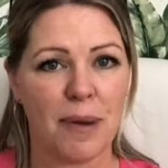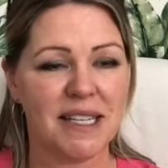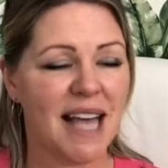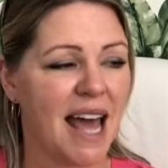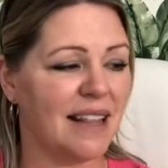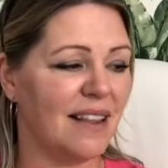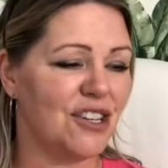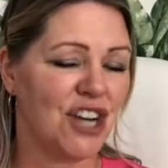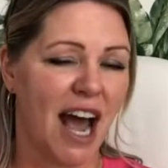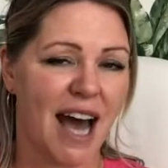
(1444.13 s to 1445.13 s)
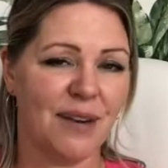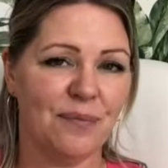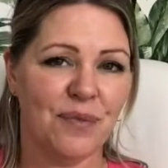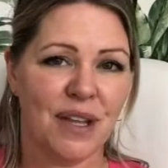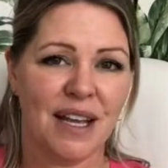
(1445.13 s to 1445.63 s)
a 10 in the chat.
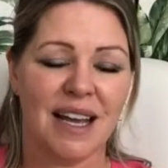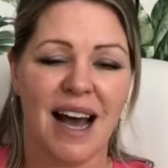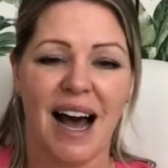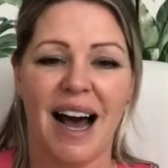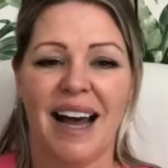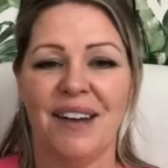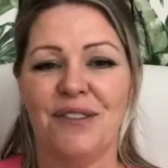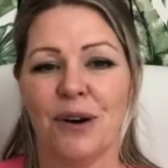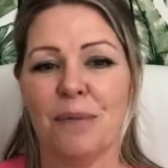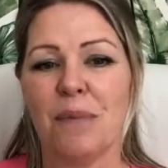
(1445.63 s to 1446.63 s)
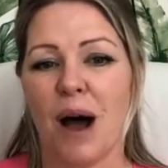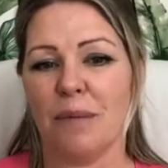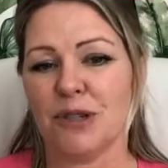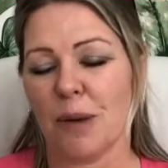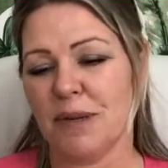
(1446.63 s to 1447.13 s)
If you're a mom,
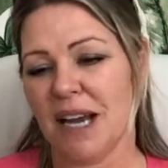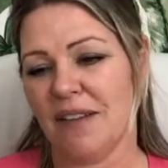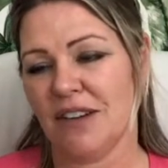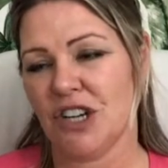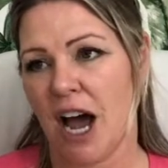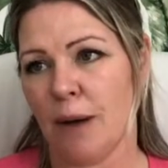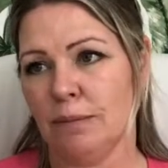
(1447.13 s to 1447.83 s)
drop a 10 in the chat.